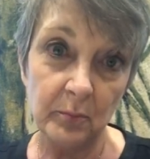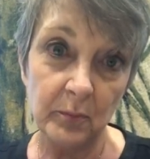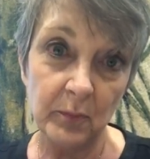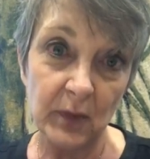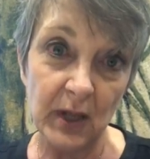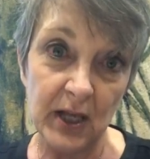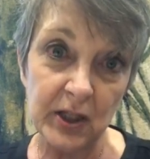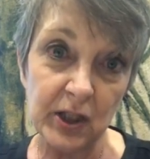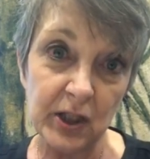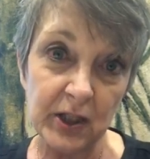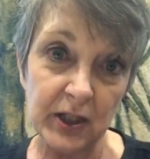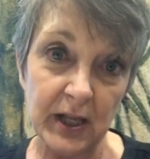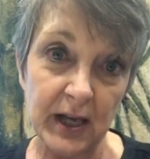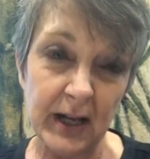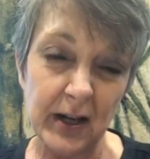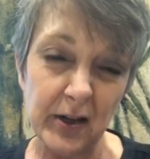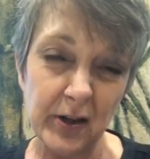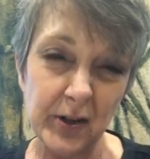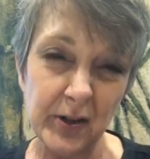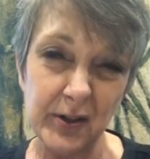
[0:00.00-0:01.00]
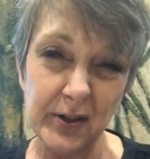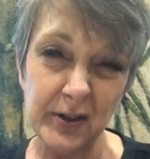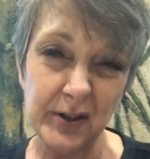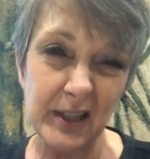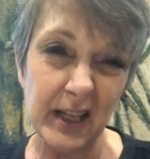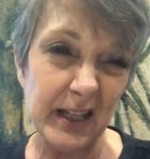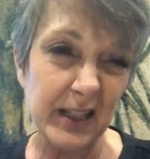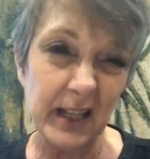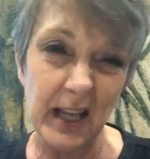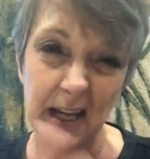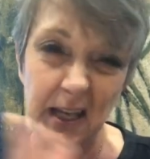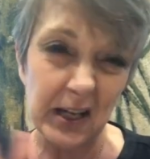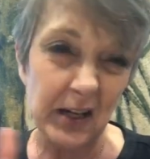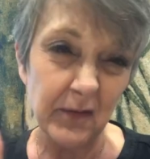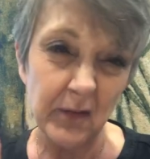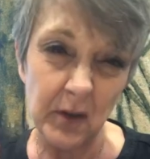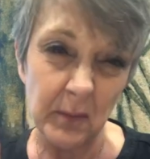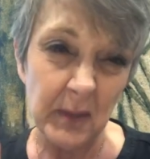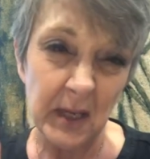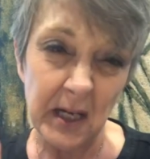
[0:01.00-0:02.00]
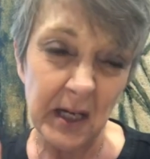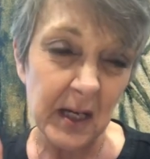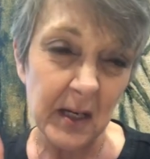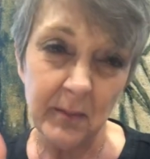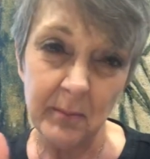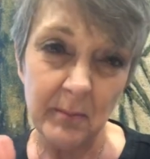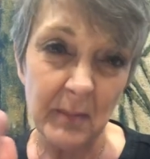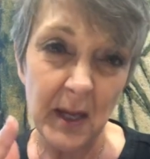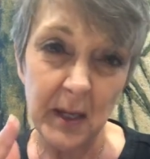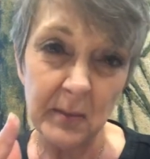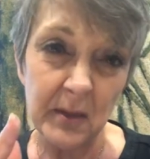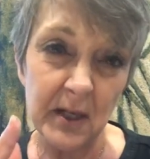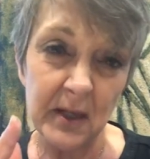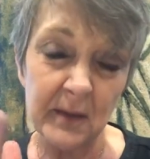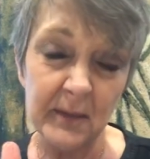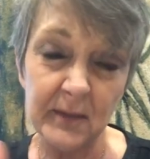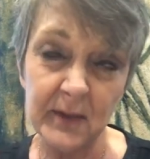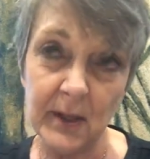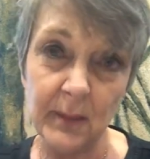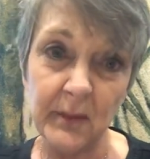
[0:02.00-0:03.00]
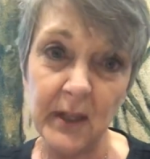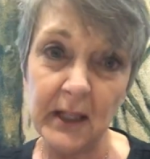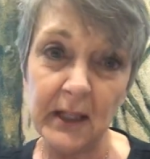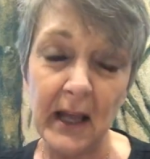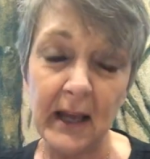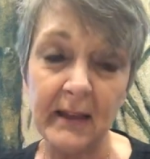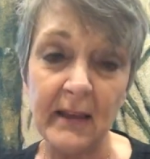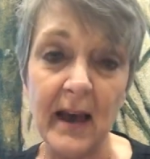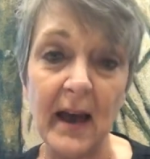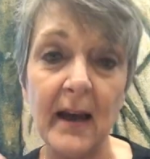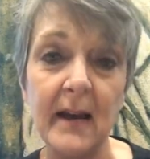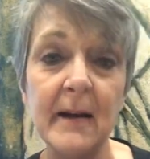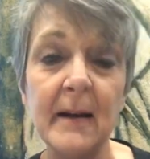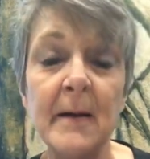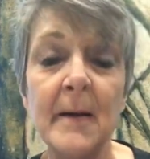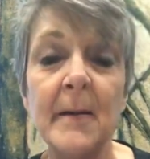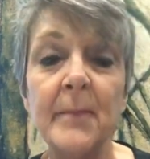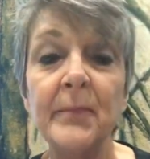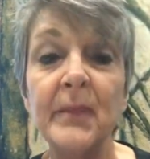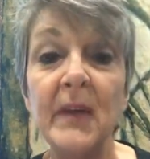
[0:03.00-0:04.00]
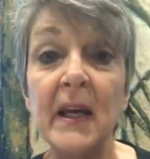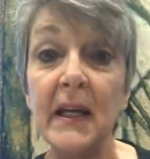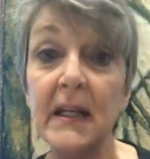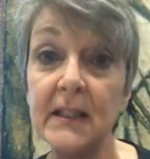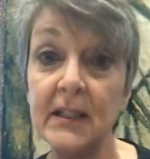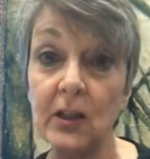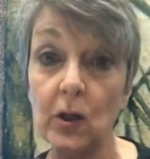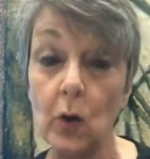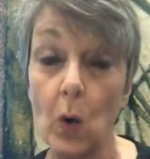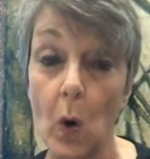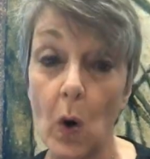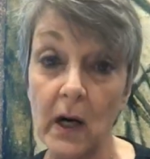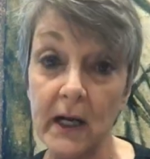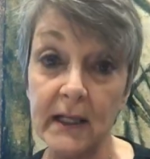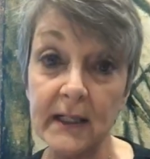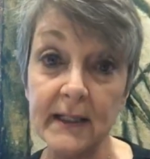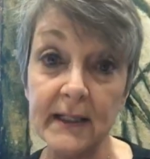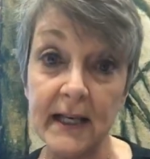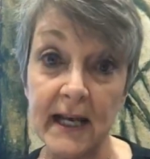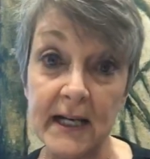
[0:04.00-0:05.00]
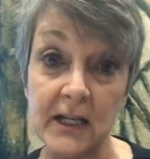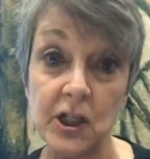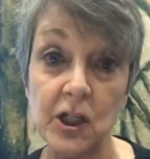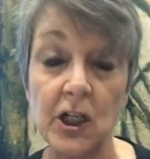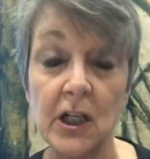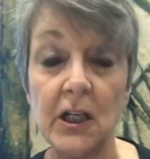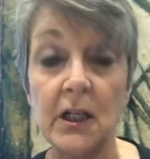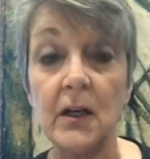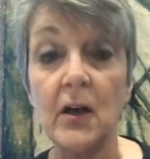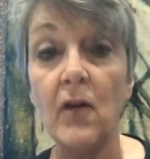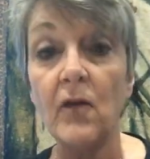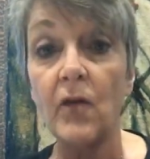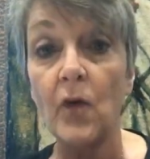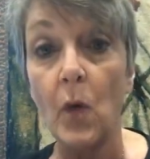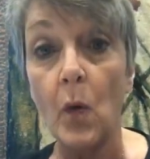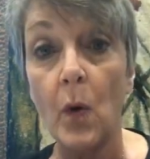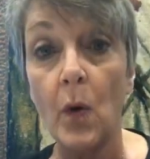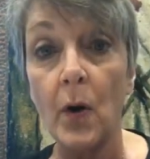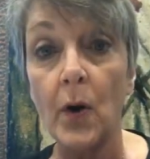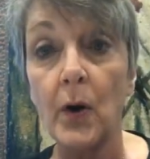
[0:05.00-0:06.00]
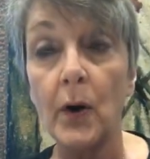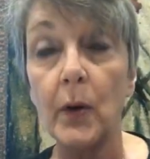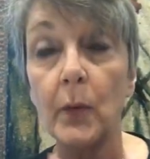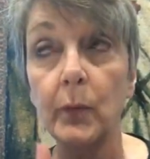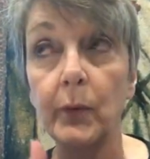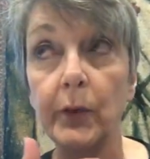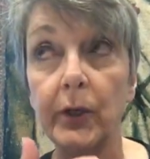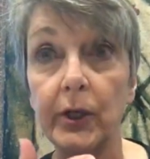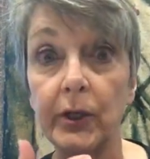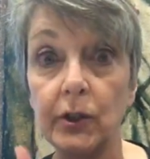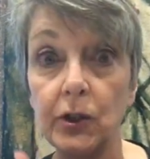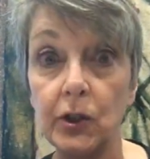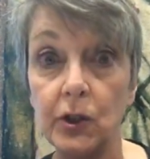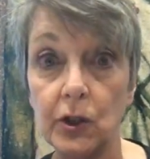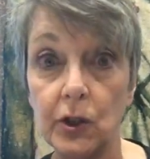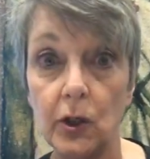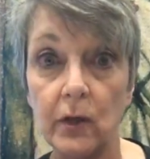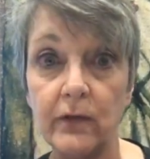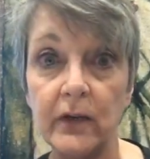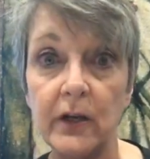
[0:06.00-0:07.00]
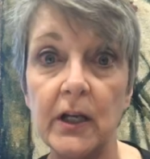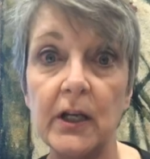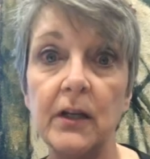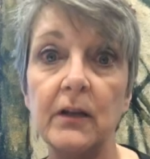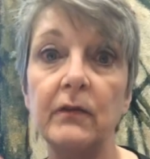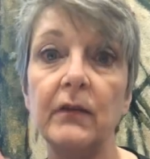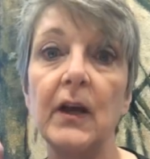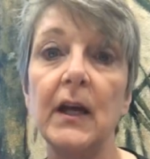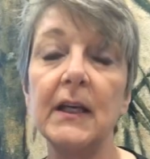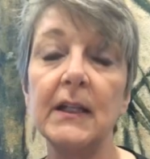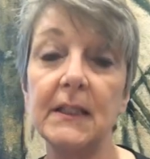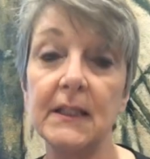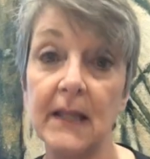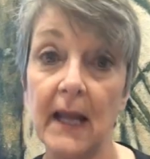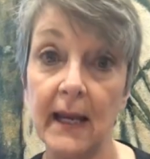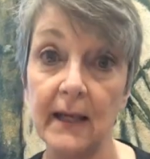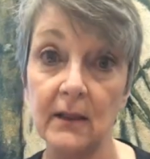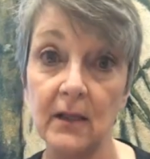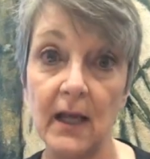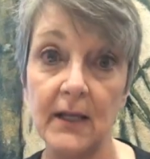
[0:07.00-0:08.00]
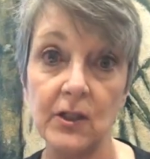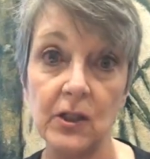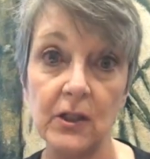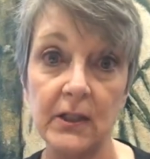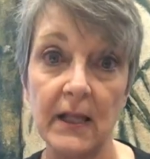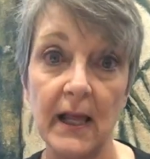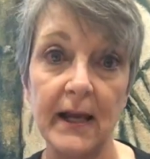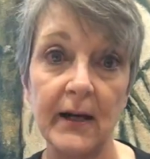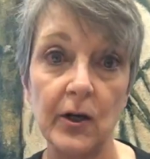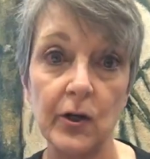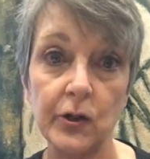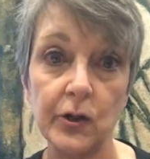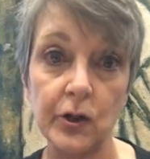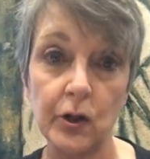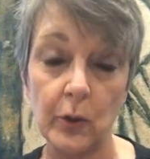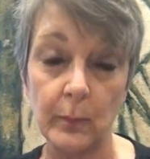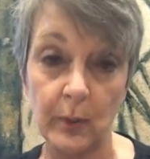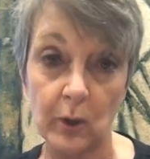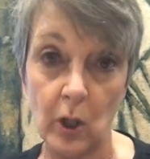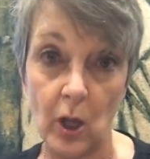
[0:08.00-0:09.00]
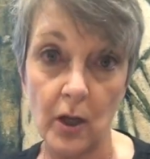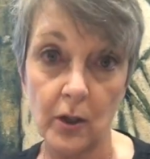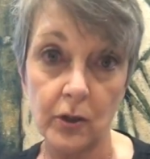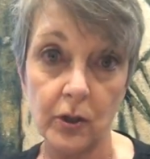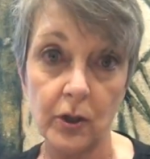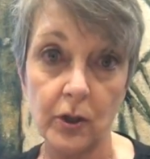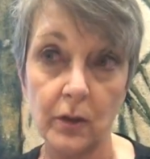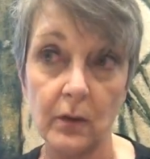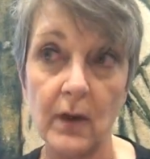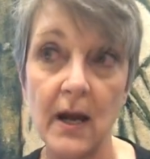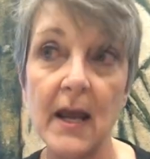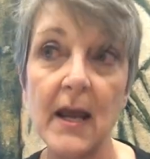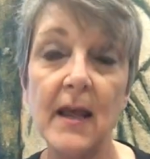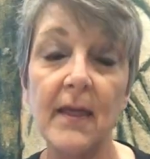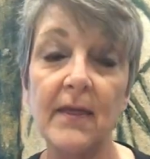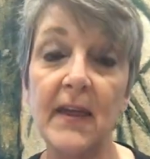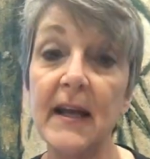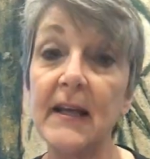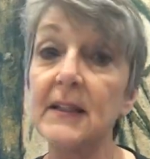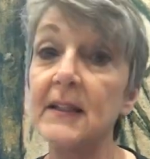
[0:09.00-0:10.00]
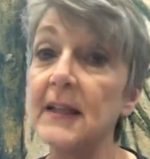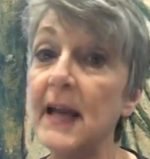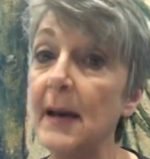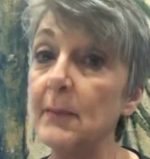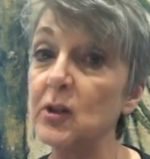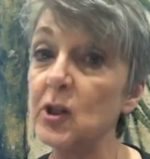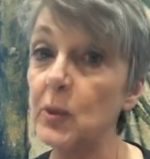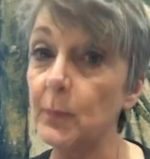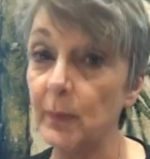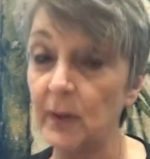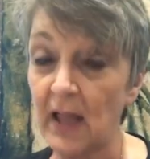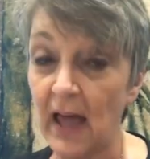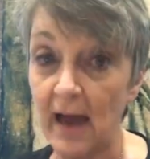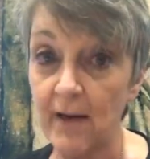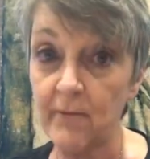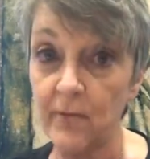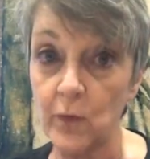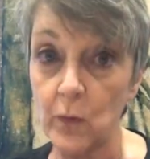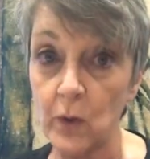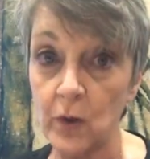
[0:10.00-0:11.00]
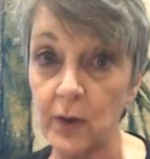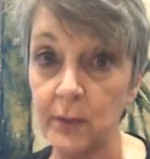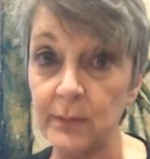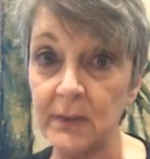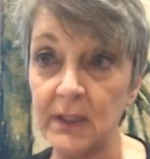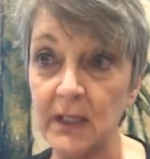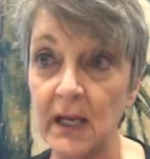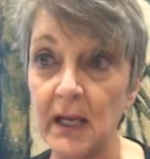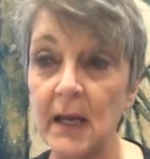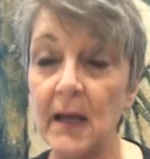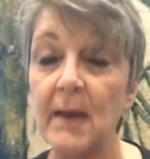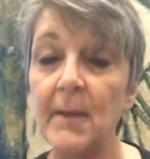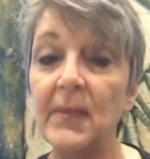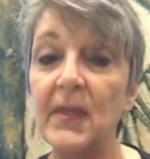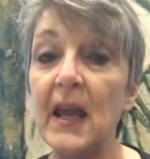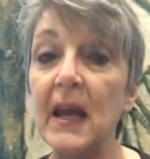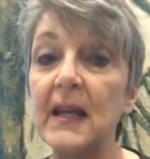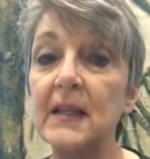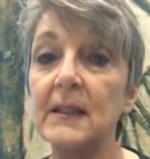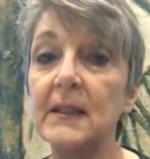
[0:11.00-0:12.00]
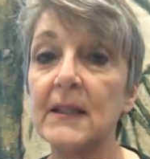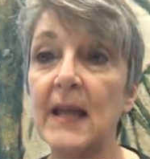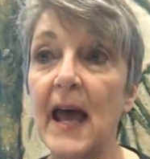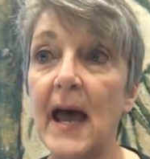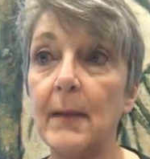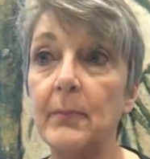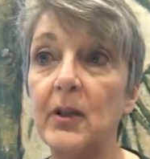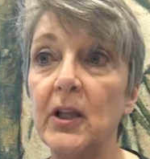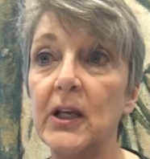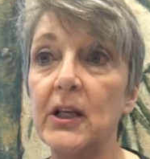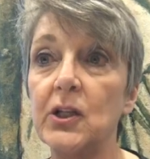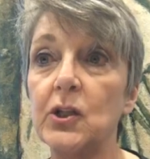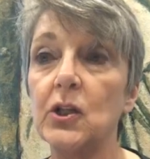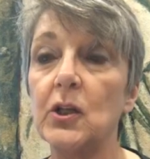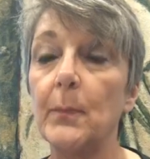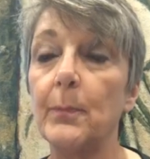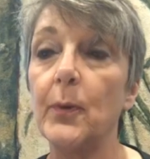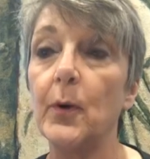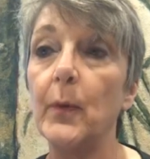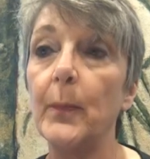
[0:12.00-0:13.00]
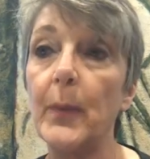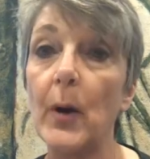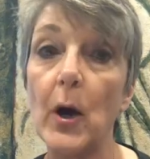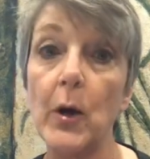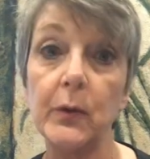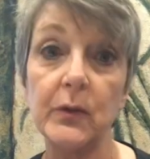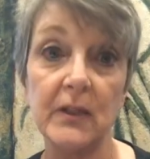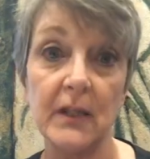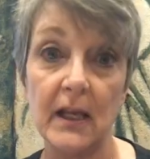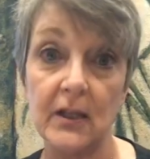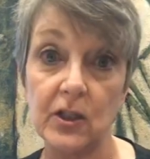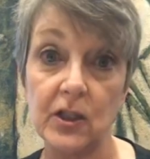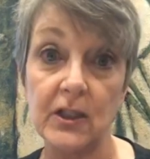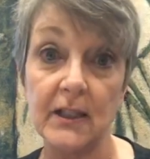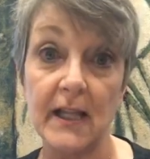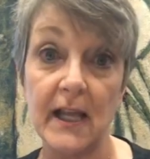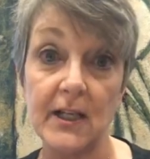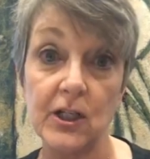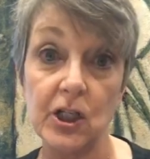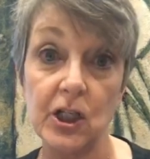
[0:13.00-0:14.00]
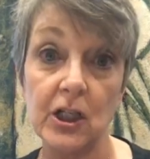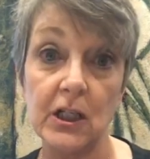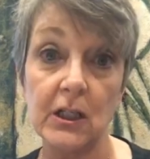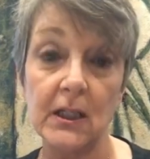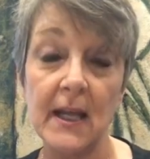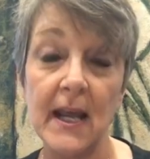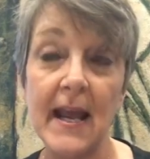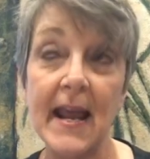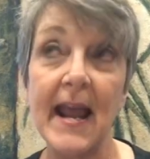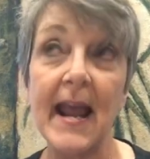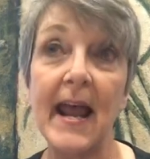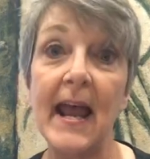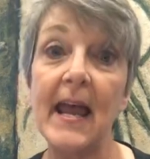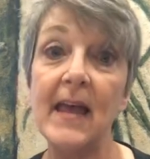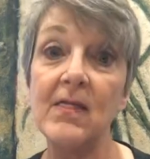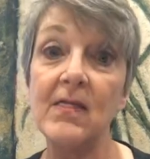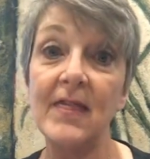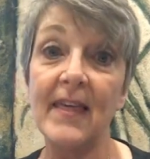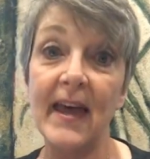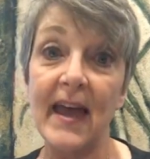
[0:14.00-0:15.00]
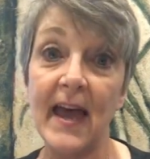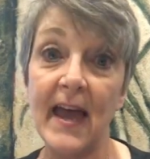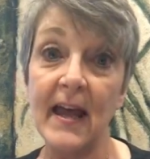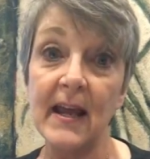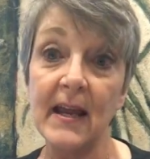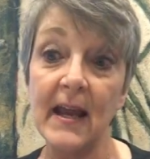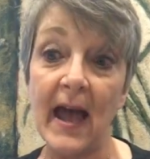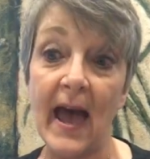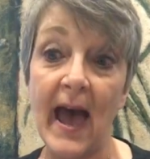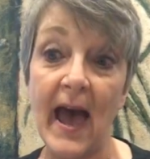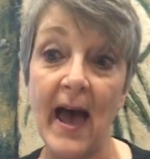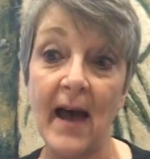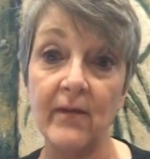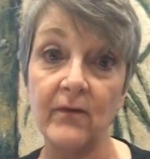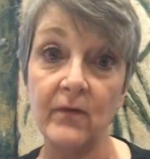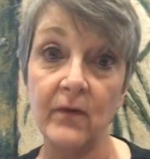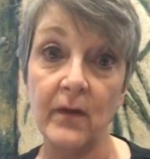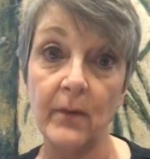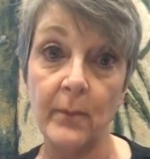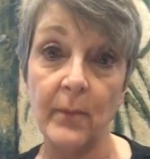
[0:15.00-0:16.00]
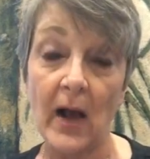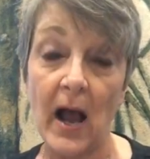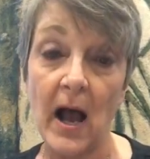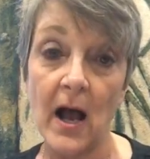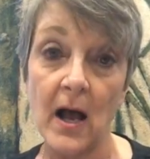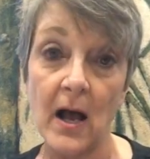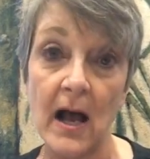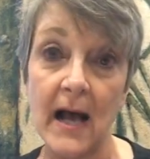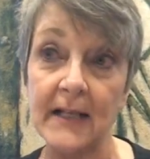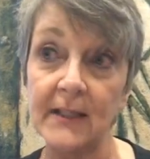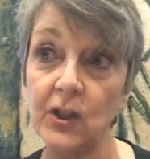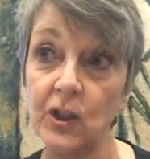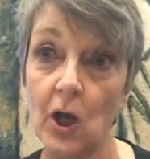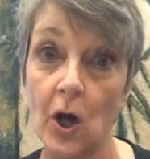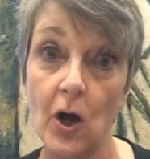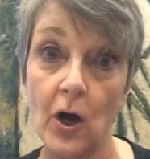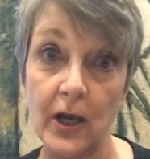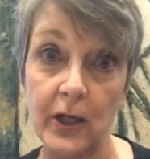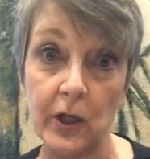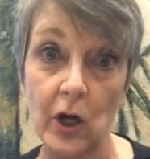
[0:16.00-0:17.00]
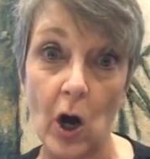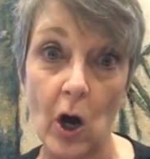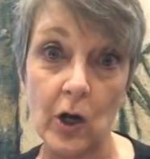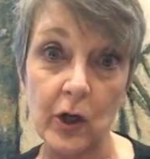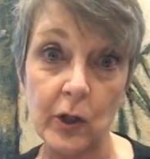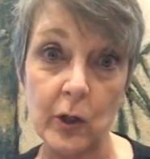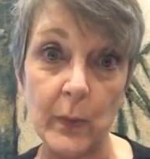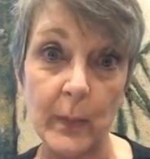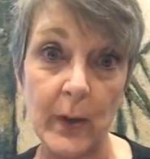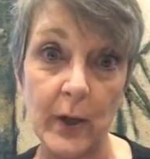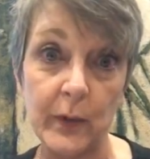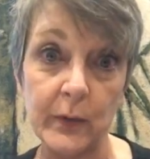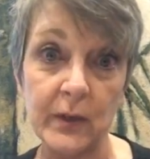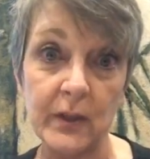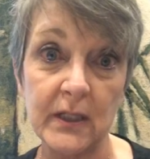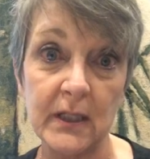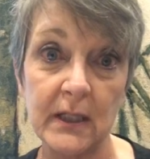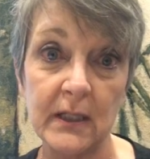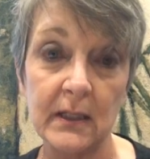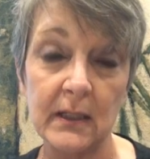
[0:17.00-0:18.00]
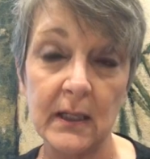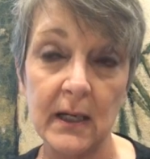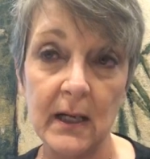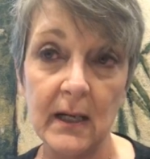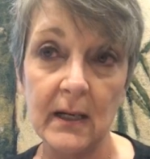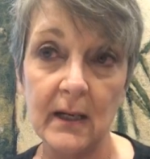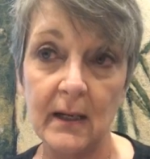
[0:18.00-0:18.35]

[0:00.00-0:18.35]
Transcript: Legislators Executive Committee, maybe, something like that. It is an organization for conservative state legislators to belong to. They establish platforms, they established proposed legislation, and they have, I saw an article posted.